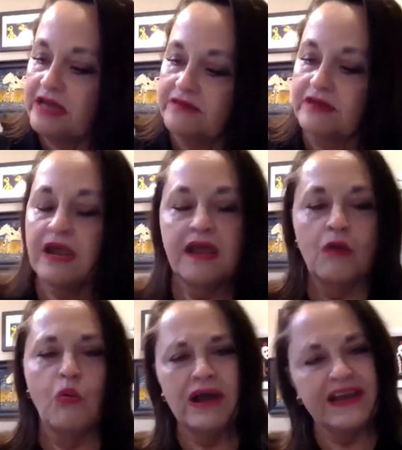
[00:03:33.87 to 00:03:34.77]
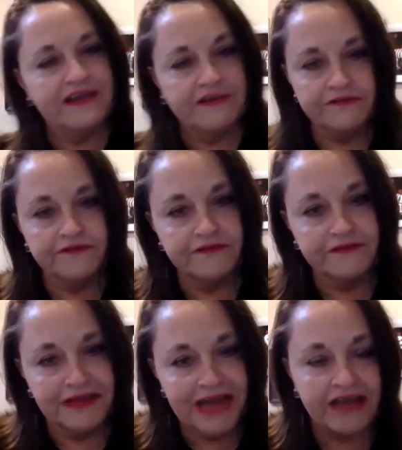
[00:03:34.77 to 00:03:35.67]
And I thought, what if
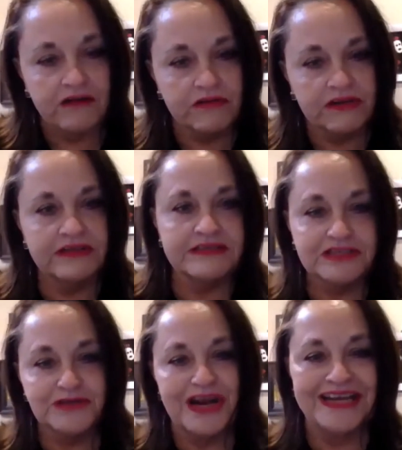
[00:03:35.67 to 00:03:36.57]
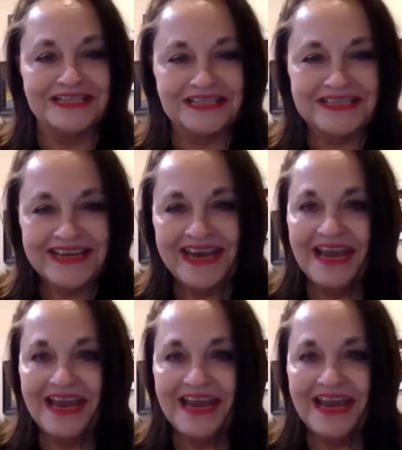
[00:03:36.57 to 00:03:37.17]
it had a really strange